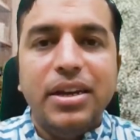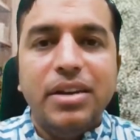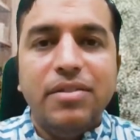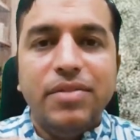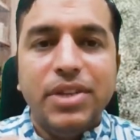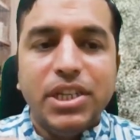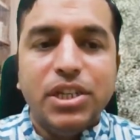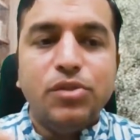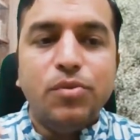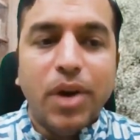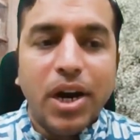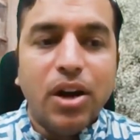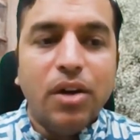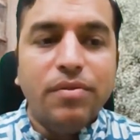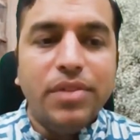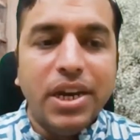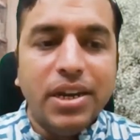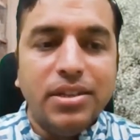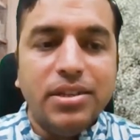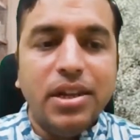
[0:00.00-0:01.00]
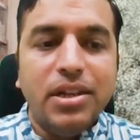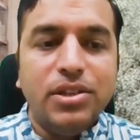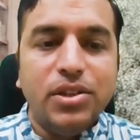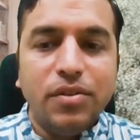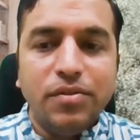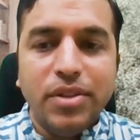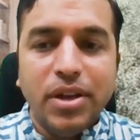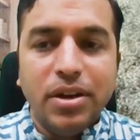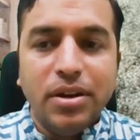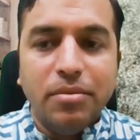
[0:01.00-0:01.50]
which is one of the results
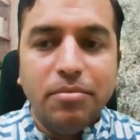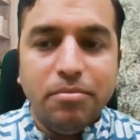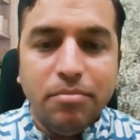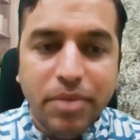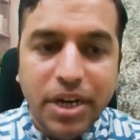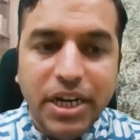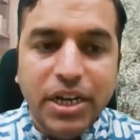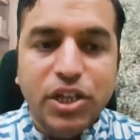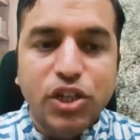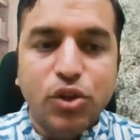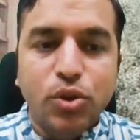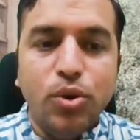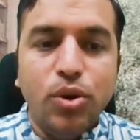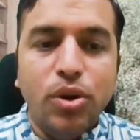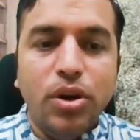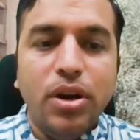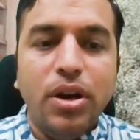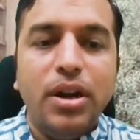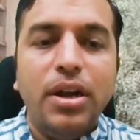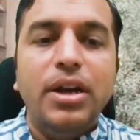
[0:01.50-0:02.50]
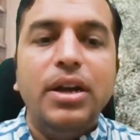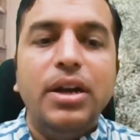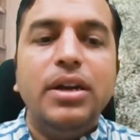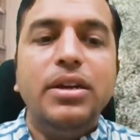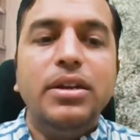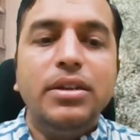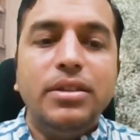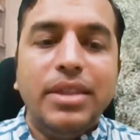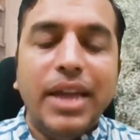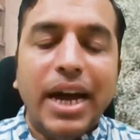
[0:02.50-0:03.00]
of the British rule,
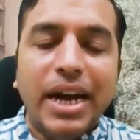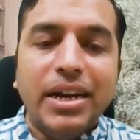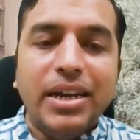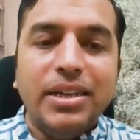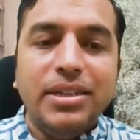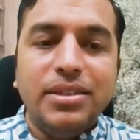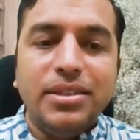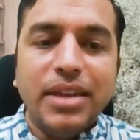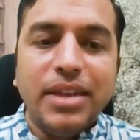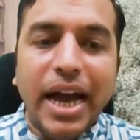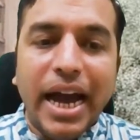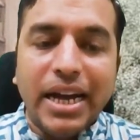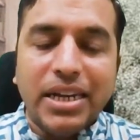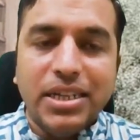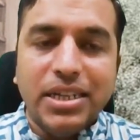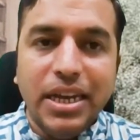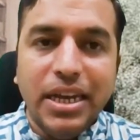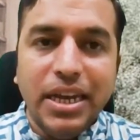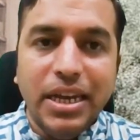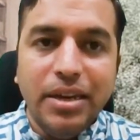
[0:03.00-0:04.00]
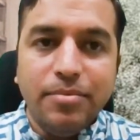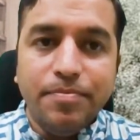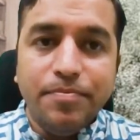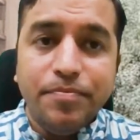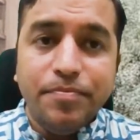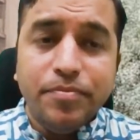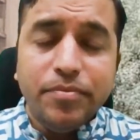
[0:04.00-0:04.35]
that is actually